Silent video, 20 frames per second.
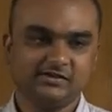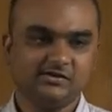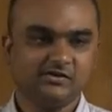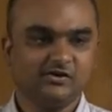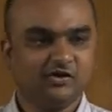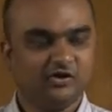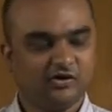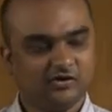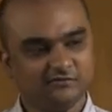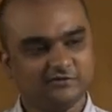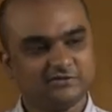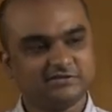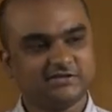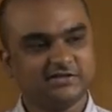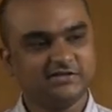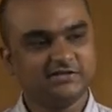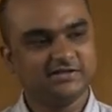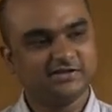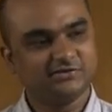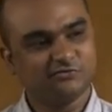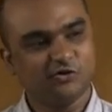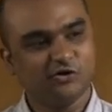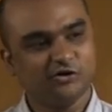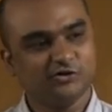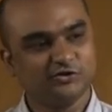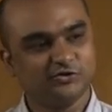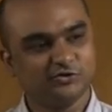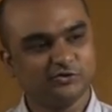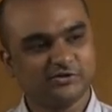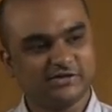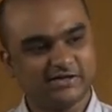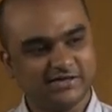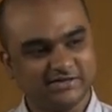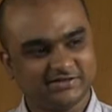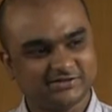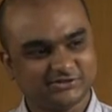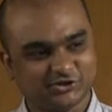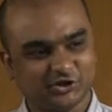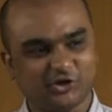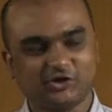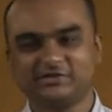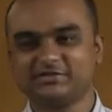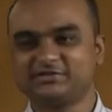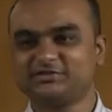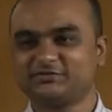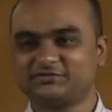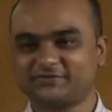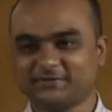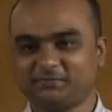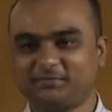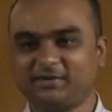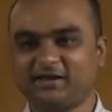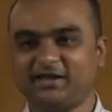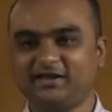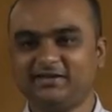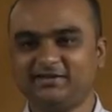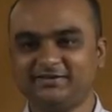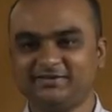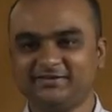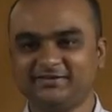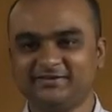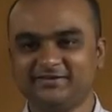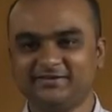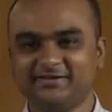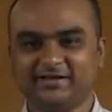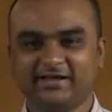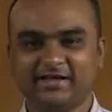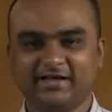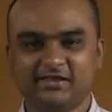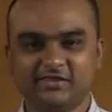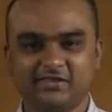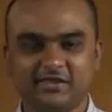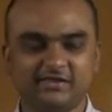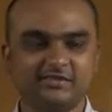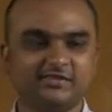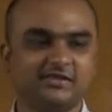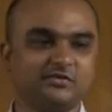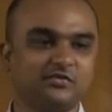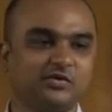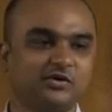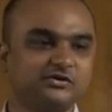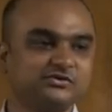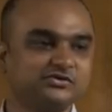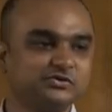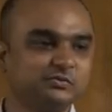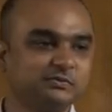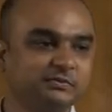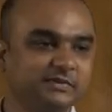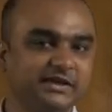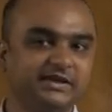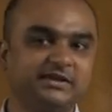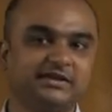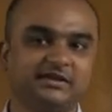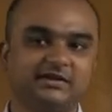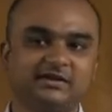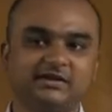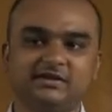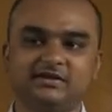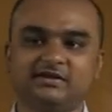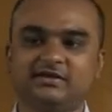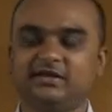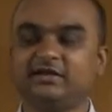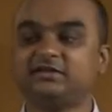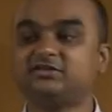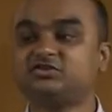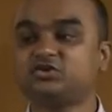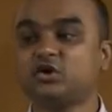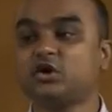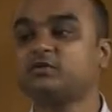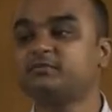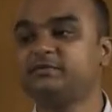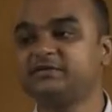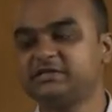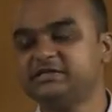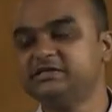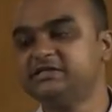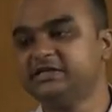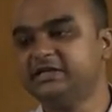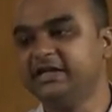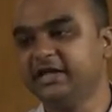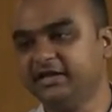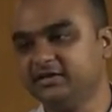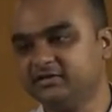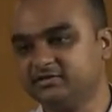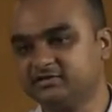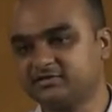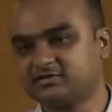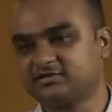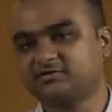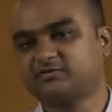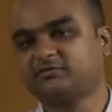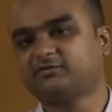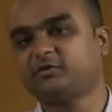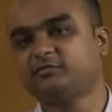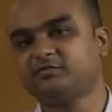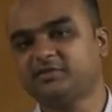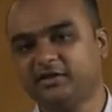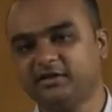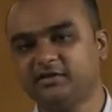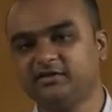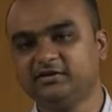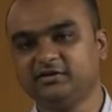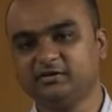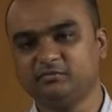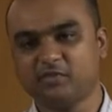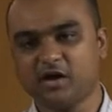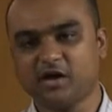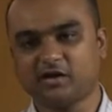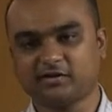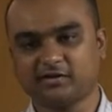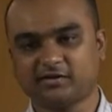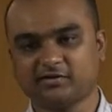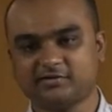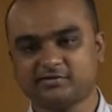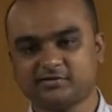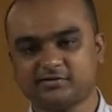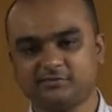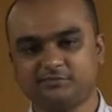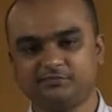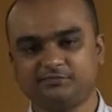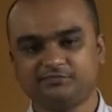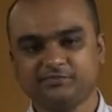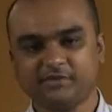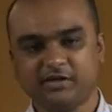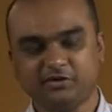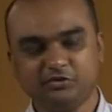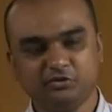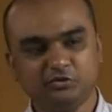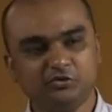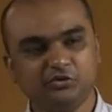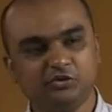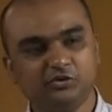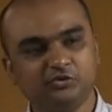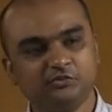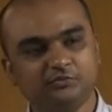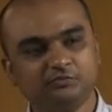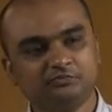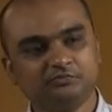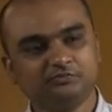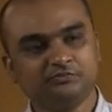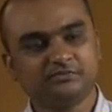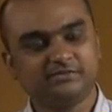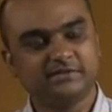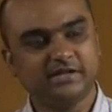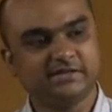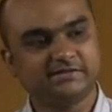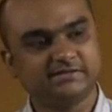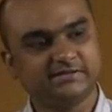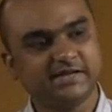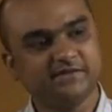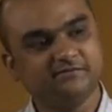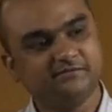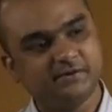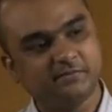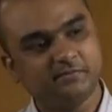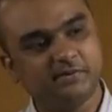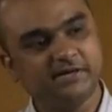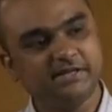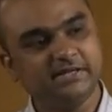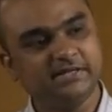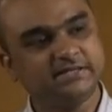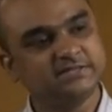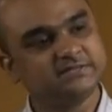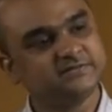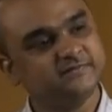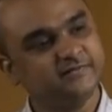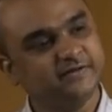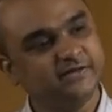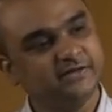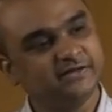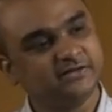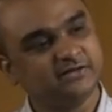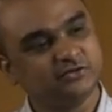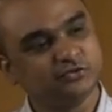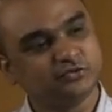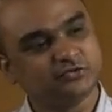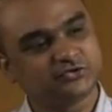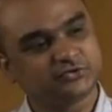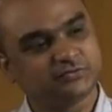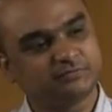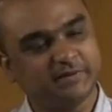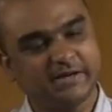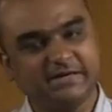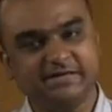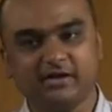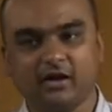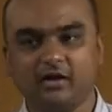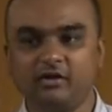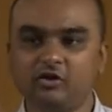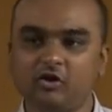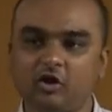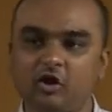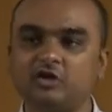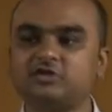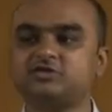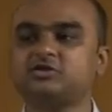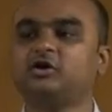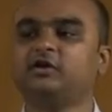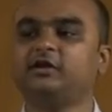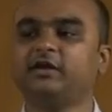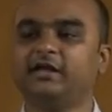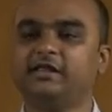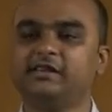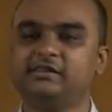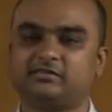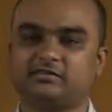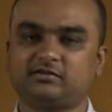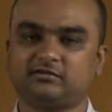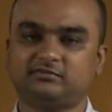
Obviously, they want to create a shortage of supply, and then they want to make exorbitant gains from the Indian market. And you know that everybody is willing to spend a lot on health